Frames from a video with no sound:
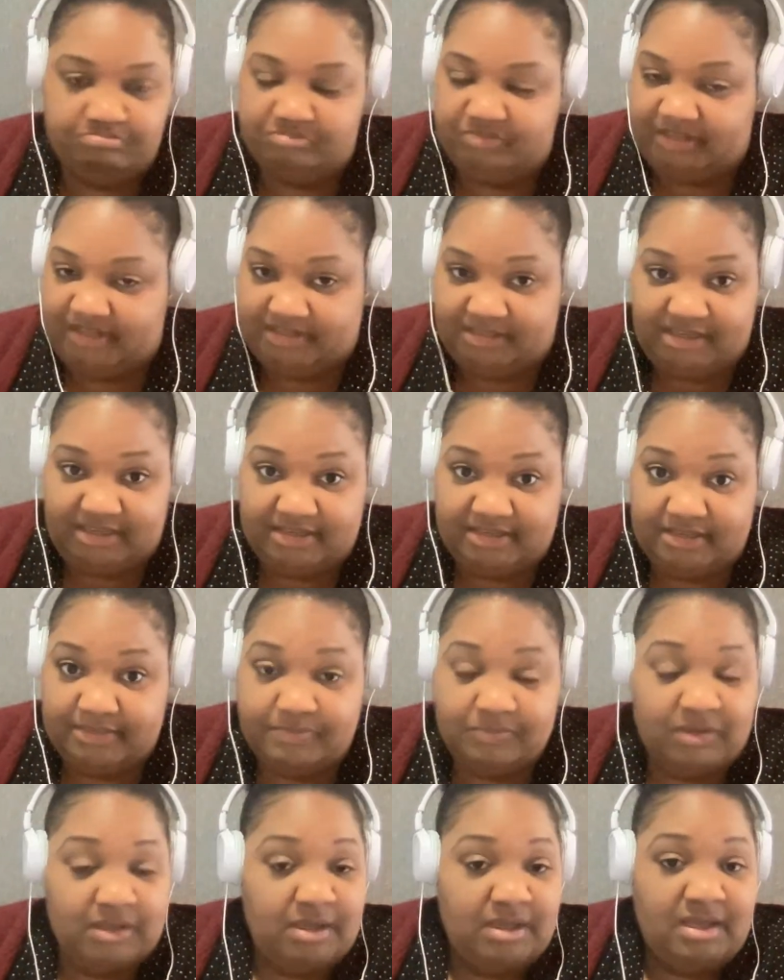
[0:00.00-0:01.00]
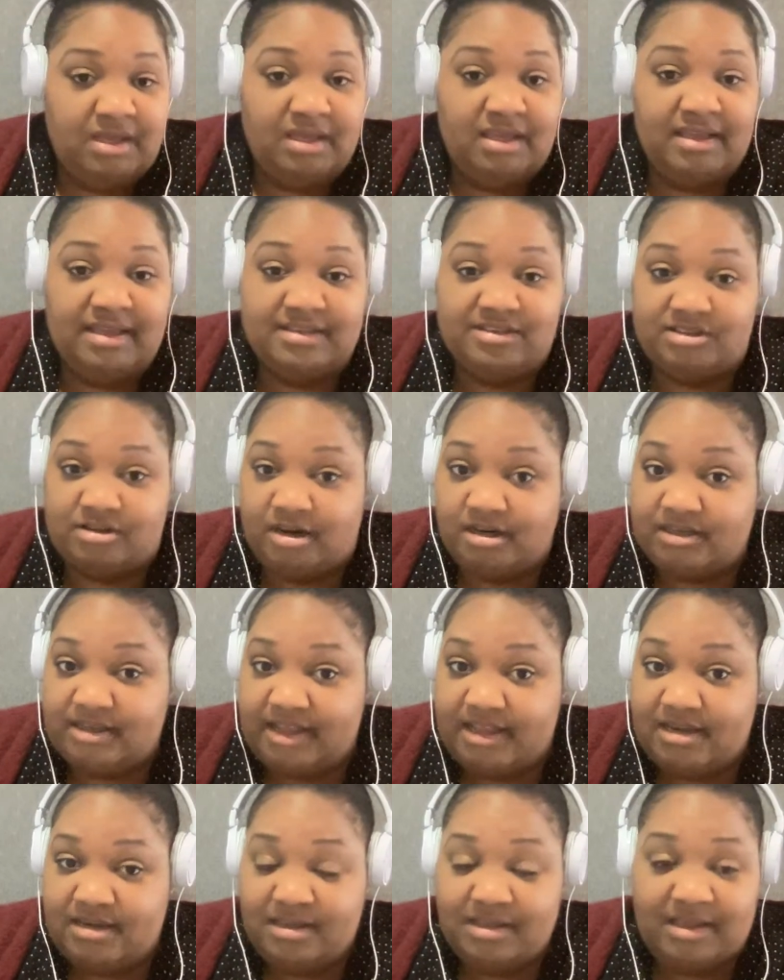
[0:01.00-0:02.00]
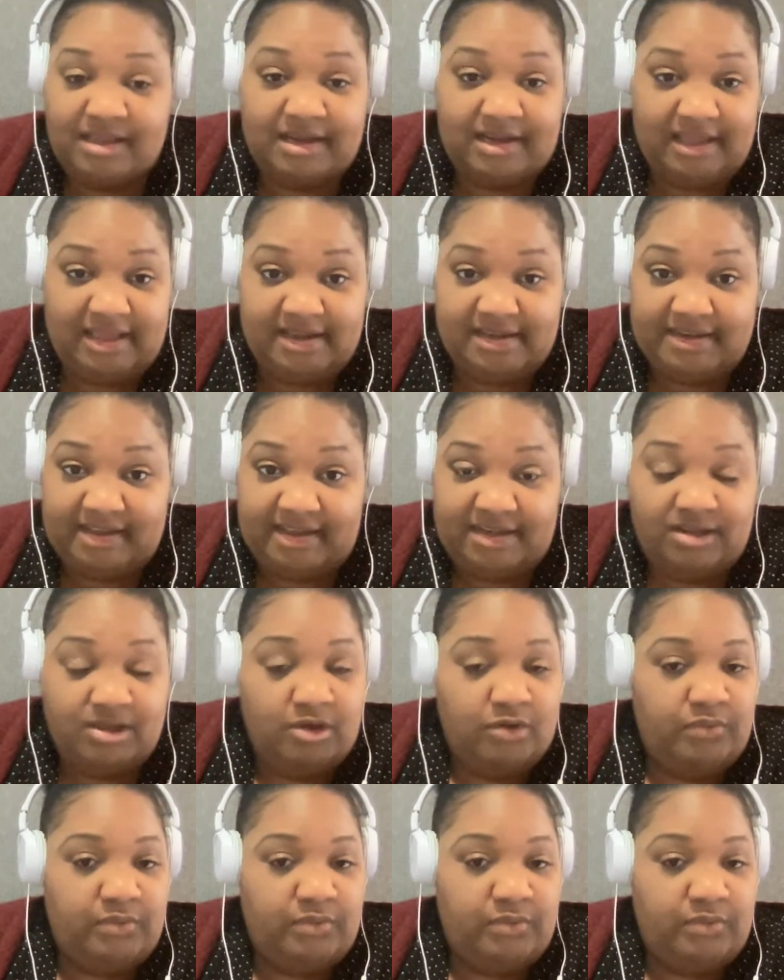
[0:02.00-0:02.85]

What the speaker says: That's it. A start date and end date.